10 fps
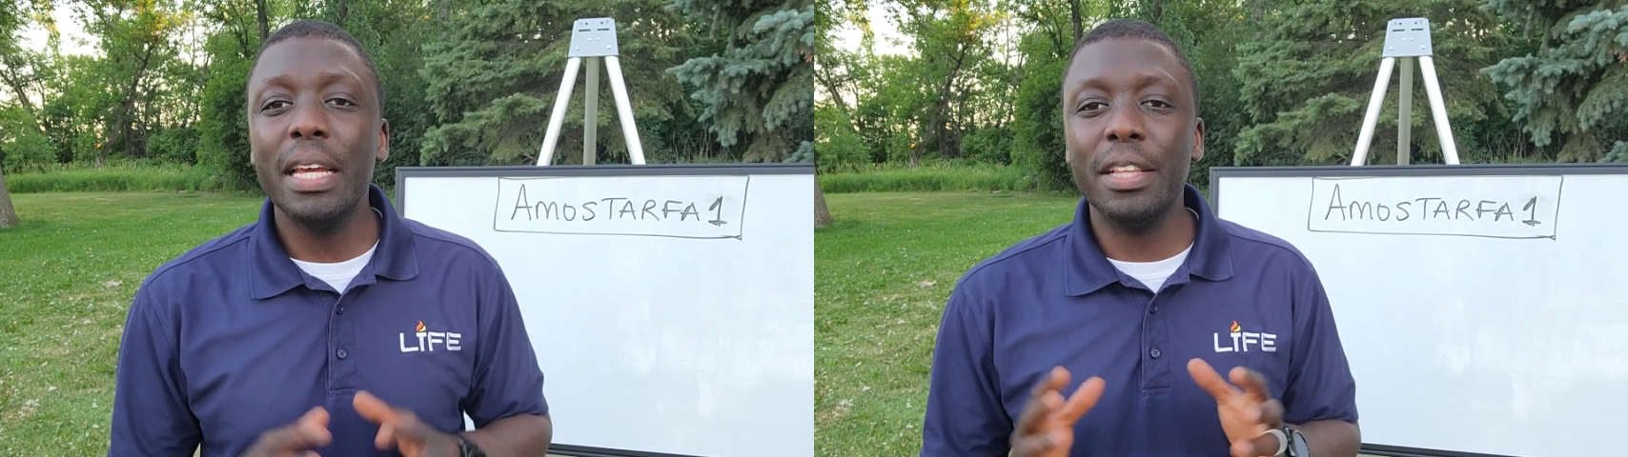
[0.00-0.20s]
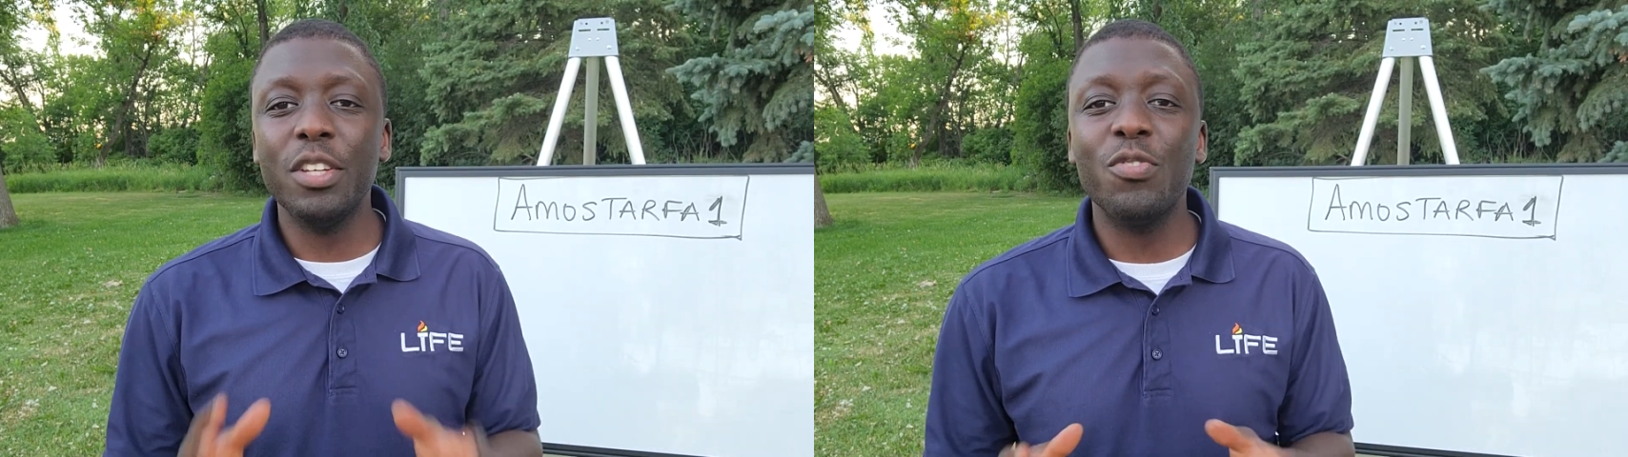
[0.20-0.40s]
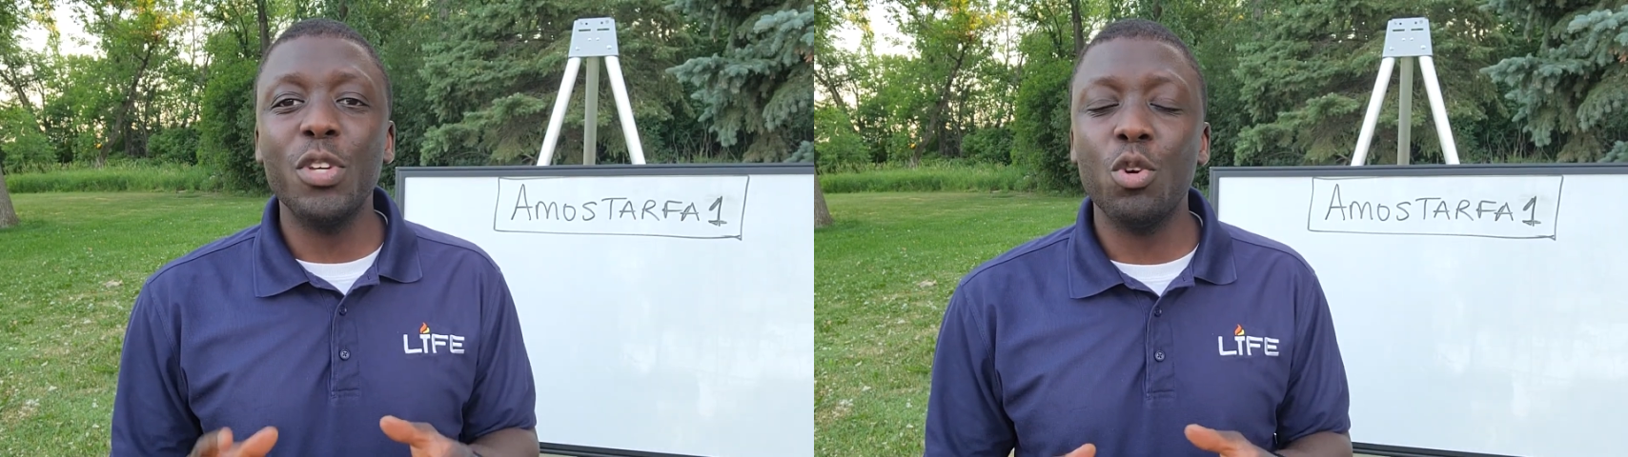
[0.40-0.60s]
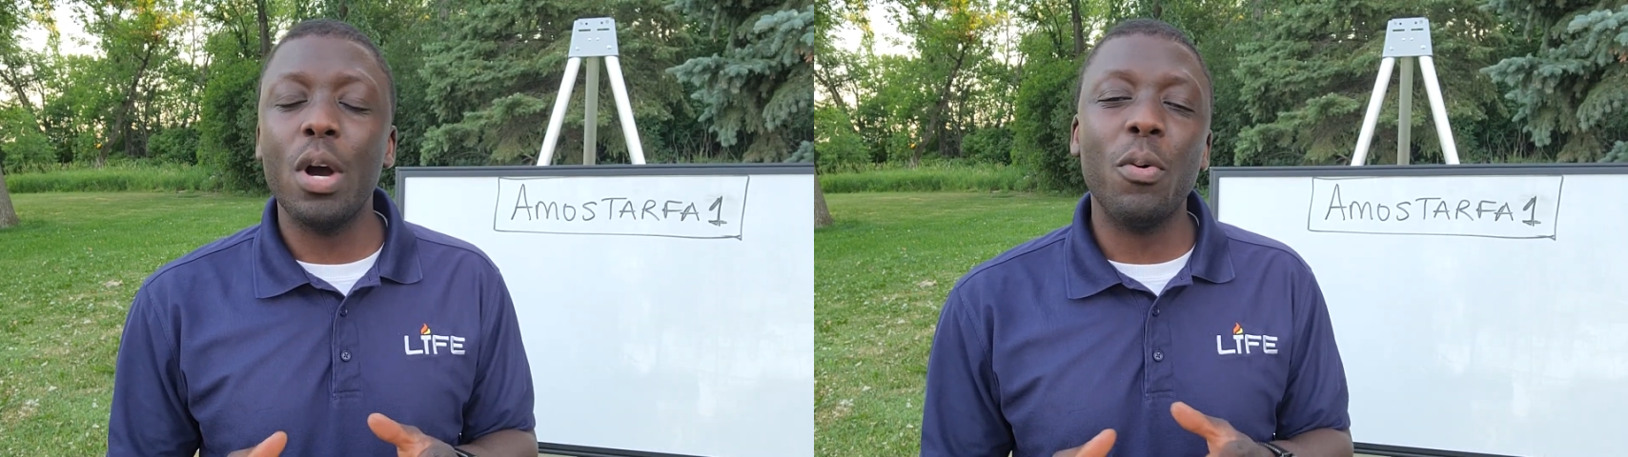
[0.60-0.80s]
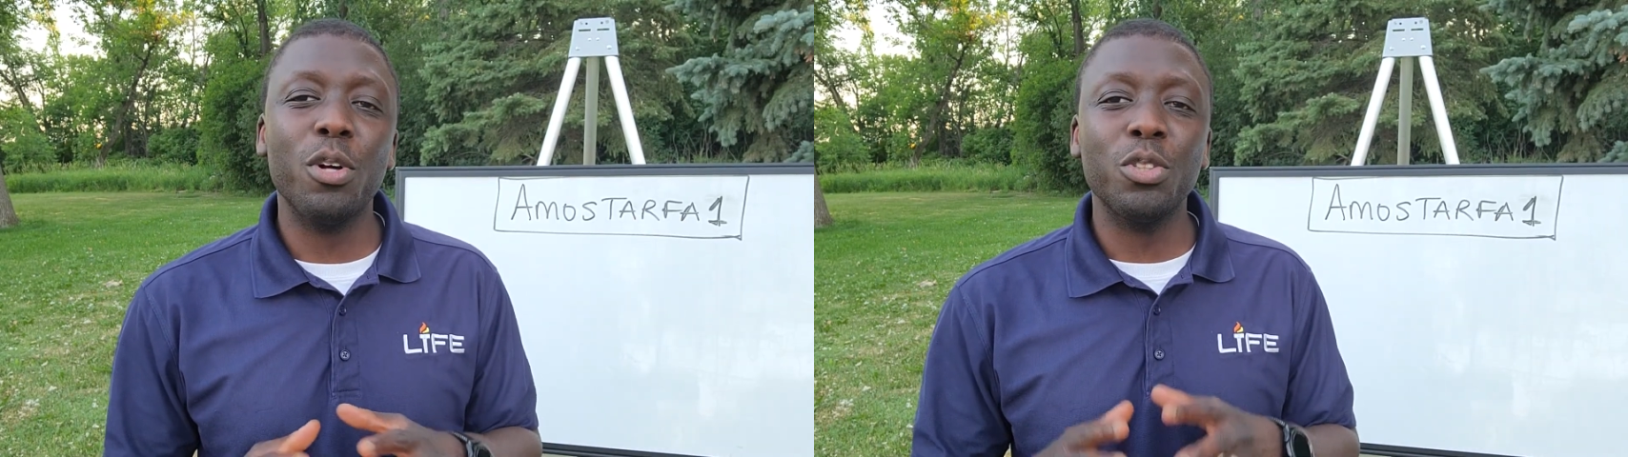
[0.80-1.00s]
In this video,
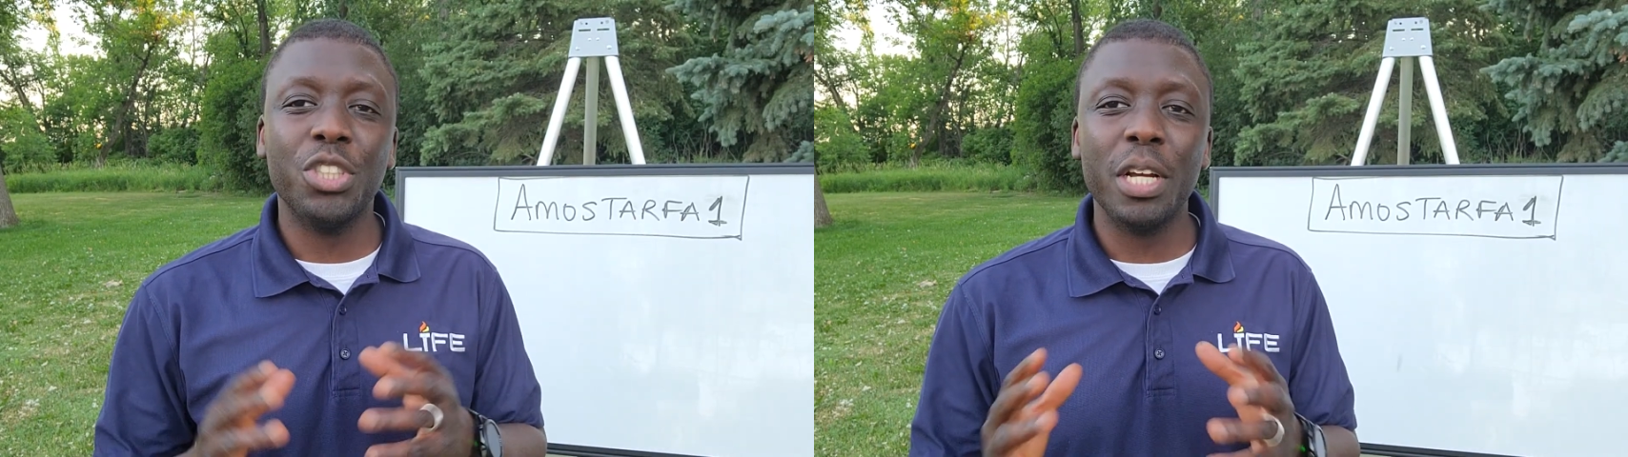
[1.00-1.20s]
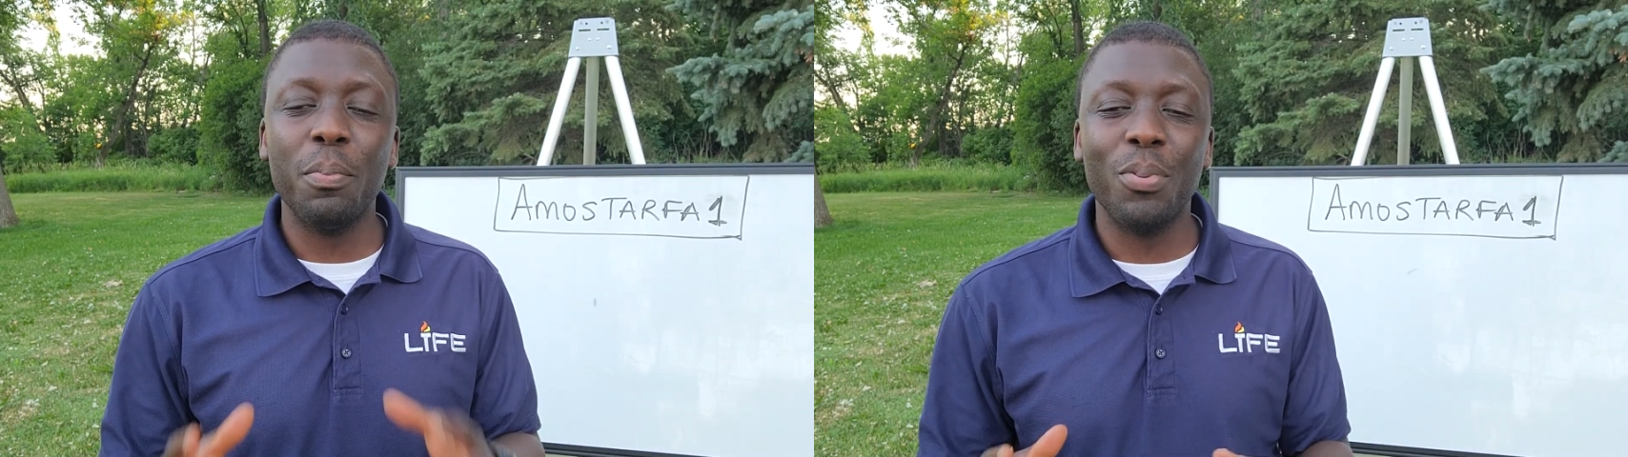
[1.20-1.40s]
I want to share